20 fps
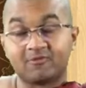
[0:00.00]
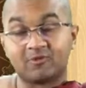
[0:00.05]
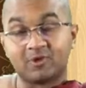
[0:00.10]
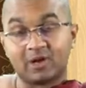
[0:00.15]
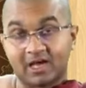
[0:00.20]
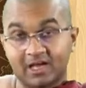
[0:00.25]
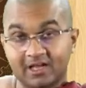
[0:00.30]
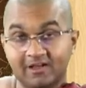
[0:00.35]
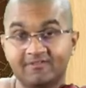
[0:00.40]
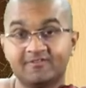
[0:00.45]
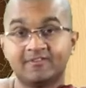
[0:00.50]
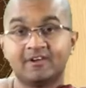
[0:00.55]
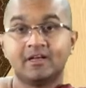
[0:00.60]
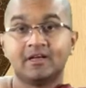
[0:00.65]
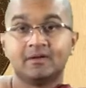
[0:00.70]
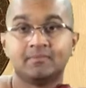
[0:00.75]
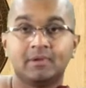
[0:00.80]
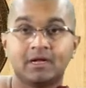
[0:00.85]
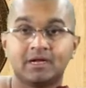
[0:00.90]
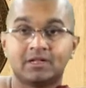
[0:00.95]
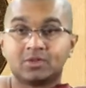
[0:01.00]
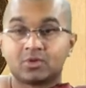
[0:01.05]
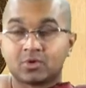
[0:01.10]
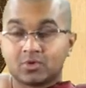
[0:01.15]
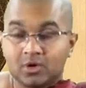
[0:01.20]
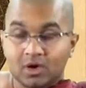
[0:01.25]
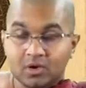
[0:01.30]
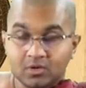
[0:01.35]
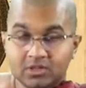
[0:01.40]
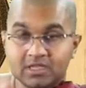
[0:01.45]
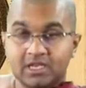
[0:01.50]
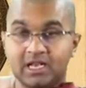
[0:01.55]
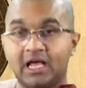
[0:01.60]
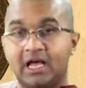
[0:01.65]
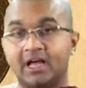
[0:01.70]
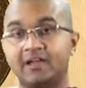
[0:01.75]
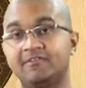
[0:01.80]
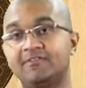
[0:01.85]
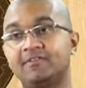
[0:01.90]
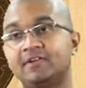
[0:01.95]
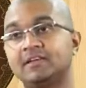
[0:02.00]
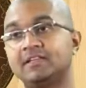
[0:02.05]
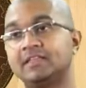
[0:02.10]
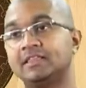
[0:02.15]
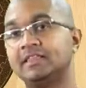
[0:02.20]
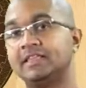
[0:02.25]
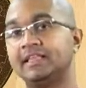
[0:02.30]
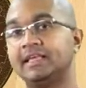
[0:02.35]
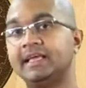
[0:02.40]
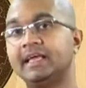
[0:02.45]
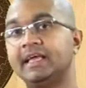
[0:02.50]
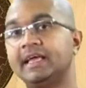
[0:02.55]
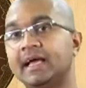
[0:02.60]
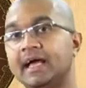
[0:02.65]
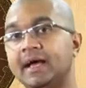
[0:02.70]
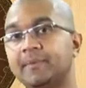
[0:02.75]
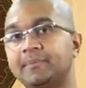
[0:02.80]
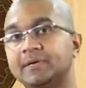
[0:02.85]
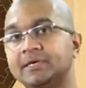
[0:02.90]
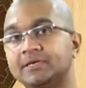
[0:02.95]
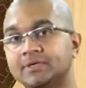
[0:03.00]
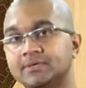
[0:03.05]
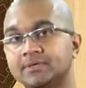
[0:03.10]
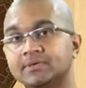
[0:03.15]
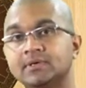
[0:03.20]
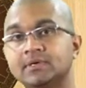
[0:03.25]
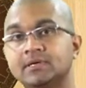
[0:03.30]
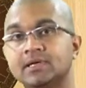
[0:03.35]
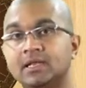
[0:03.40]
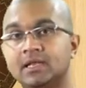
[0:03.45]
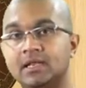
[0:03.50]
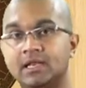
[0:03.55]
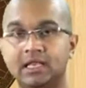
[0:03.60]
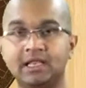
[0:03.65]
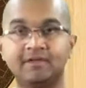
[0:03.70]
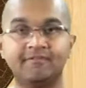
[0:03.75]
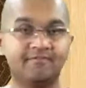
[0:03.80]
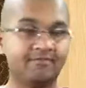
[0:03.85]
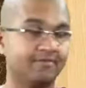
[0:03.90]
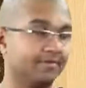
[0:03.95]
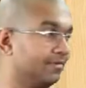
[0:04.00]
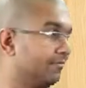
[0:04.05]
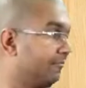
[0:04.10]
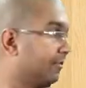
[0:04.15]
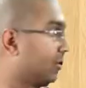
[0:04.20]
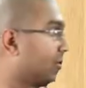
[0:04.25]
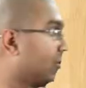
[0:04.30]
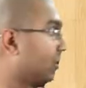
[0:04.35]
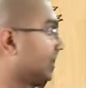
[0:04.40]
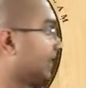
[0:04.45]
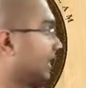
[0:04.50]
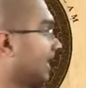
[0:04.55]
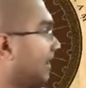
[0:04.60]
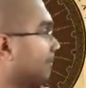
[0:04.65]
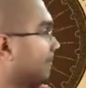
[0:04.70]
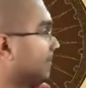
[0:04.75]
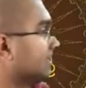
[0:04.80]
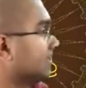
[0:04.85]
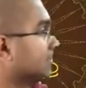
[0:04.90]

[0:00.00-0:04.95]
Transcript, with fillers: to life, but throughout the life they happen to live. We call they happen